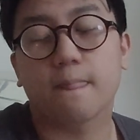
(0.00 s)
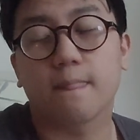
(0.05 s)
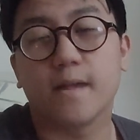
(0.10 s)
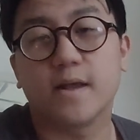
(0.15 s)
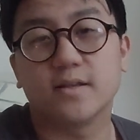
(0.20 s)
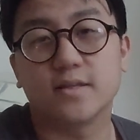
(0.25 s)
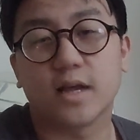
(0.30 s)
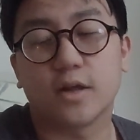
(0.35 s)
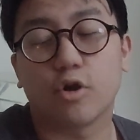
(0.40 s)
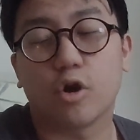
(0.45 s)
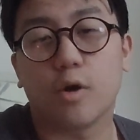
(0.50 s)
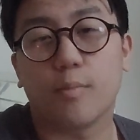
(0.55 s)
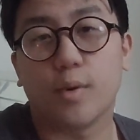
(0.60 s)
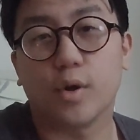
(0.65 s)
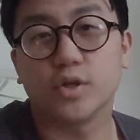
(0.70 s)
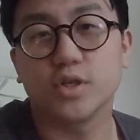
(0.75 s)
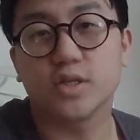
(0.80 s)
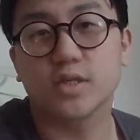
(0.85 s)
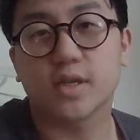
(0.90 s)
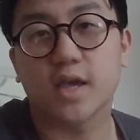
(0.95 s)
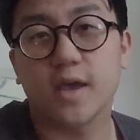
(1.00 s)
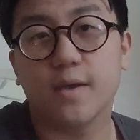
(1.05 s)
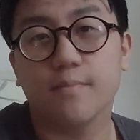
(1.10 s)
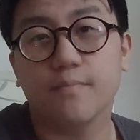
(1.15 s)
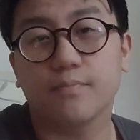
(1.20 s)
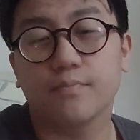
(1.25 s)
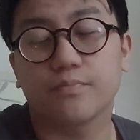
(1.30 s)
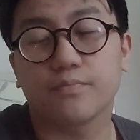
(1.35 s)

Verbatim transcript: Is that not a Ponzi scheme?